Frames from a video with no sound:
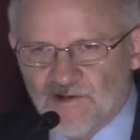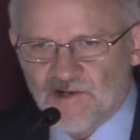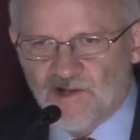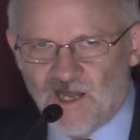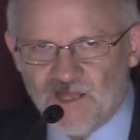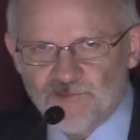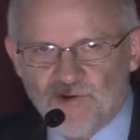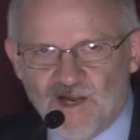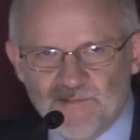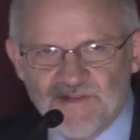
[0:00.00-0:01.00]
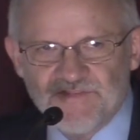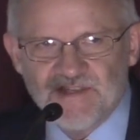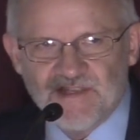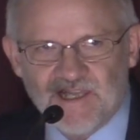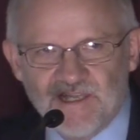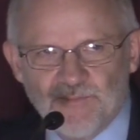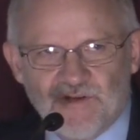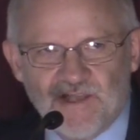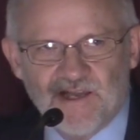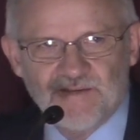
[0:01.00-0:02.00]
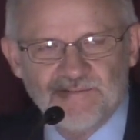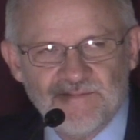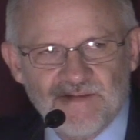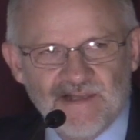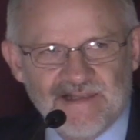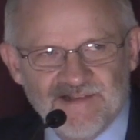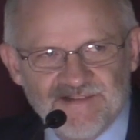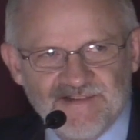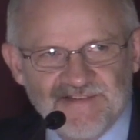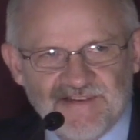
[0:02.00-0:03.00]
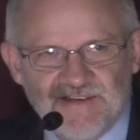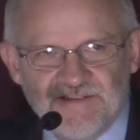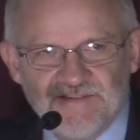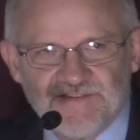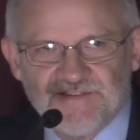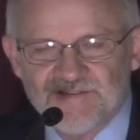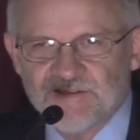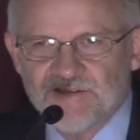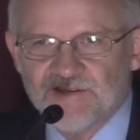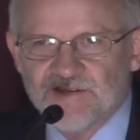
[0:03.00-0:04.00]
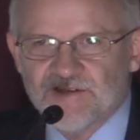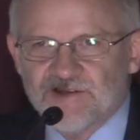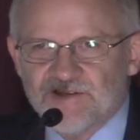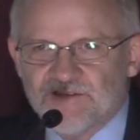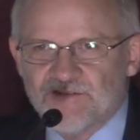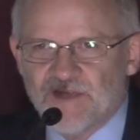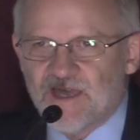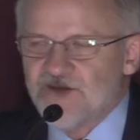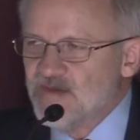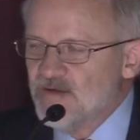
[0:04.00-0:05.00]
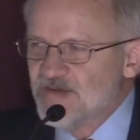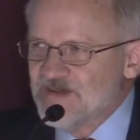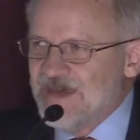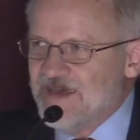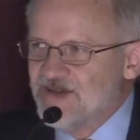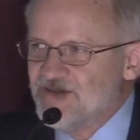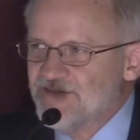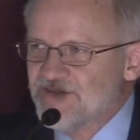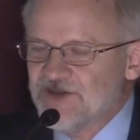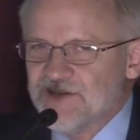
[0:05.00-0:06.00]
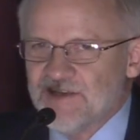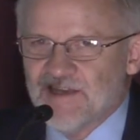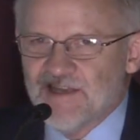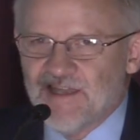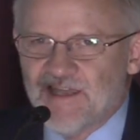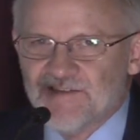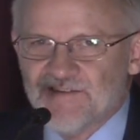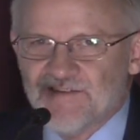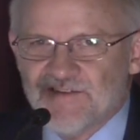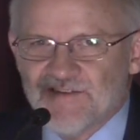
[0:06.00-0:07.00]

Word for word: God promising Abraham and his descendants to have those lands, and